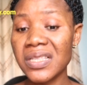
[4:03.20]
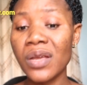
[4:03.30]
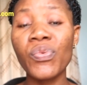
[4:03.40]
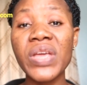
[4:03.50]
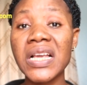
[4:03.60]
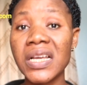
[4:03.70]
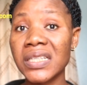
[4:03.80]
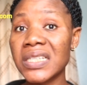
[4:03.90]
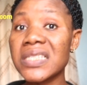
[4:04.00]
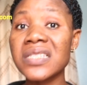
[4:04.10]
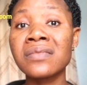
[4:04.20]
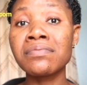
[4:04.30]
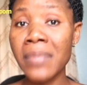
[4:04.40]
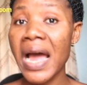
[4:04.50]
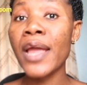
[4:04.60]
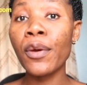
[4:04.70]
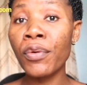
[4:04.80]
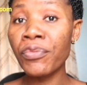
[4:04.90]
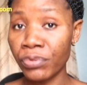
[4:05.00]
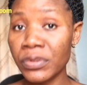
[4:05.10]
in a week, this is my
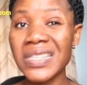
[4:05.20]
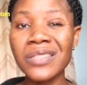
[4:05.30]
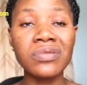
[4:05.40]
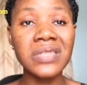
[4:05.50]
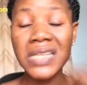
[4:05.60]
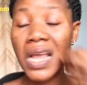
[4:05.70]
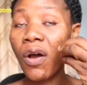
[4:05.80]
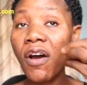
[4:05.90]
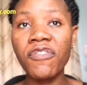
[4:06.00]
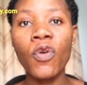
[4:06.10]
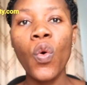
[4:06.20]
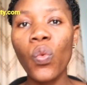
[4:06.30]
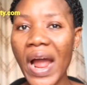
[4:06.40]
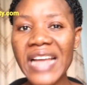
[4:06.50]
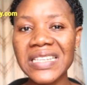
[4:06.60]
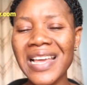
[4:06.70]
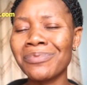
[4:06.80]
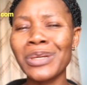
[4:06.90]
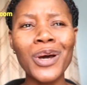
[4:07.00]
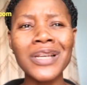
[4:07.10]
own routine to take off
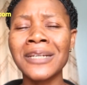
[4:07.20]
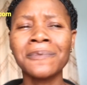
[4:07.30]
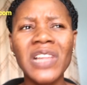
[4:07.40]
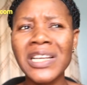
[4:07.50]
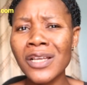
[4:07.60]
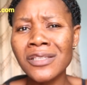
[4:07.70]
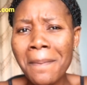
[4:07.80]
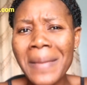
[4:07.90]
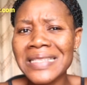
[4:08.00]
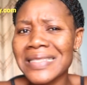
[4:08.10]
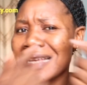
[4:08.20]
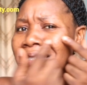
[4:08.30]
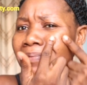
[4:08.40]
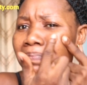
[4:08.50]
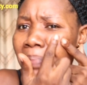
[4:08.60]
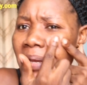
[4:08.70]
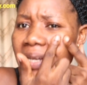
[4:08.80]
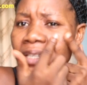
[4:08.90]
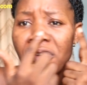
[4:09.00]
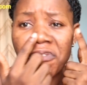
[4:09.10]
whitehead, because it does not make sense
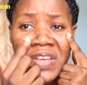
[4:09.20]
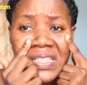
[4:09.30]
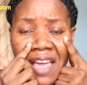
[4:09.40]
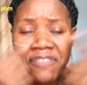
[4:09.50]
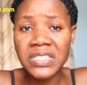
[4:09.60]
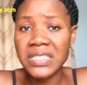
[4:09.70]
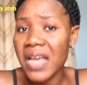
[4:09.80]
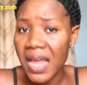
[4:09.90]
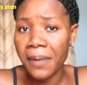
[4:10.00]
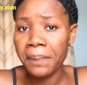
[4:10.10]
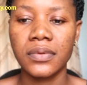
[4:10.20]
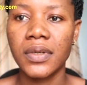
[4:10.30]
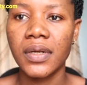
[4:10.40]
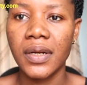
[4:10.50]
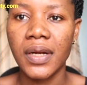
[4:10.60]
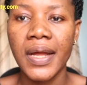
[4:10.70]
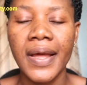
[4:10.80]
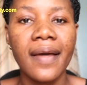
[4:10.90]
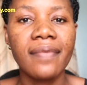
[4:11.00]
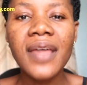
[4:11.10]
picking your face every time.
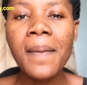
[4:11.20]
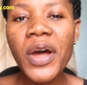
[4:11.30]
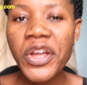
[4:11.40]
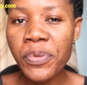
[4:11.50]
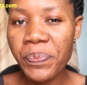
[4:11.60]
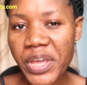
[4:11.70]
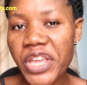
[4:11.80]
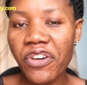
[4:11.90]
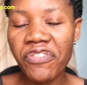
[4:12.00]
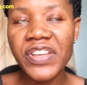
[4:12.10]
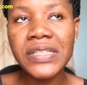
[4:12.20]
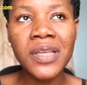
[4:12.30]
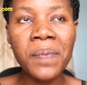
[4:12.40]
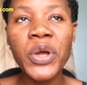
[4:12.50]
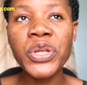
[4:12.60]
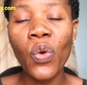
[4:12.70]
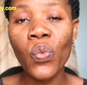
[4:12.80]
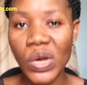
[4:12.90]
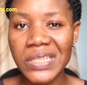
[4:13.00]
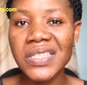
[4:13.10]
The more you pick your face, the more you're
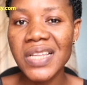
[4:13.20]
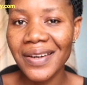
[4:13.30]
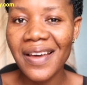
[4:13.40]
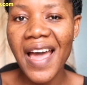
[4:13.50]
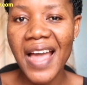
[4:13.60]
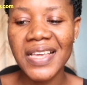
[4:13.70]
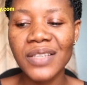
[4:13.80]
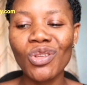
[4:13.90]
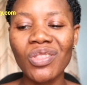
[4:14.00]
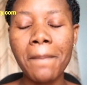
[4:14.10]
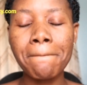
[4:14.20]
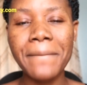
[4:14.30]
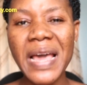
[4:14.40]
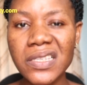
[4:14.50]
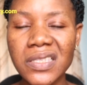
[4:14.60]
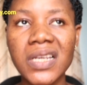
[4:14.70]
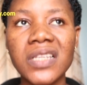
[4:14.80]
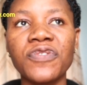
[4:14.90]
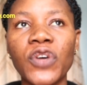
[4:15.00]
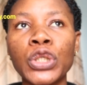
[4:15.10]
worsening the acne. So the best thing
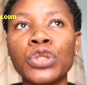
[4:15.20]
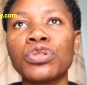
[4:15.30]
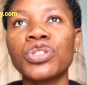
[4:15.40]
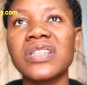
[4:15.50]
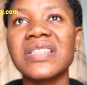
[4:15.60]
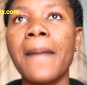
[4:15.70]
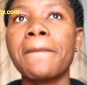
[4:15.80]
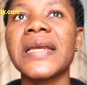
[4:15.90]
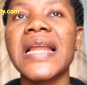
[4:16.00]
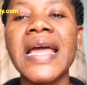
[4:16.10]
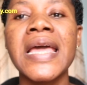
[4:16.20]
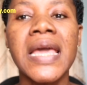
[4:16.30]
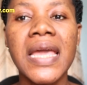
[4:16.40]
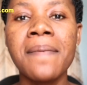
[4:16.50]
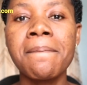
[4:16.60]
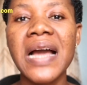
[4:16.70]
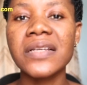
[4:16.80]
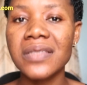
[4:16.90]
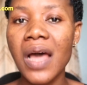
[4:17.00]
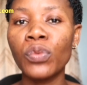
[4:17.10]
is for you to just apply a
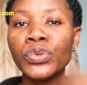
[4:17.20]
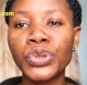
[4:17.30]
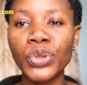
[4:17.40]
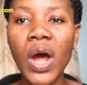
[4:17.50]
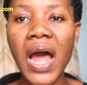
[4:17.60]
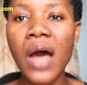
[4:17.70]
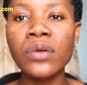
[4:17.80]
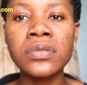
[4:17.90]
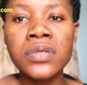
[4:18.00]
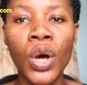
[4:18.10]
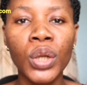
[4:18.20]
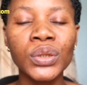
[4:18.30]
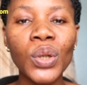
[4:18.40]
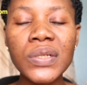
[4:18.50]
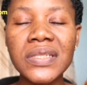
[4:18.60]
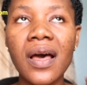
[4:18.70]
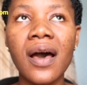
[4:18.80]
mask that will draw out those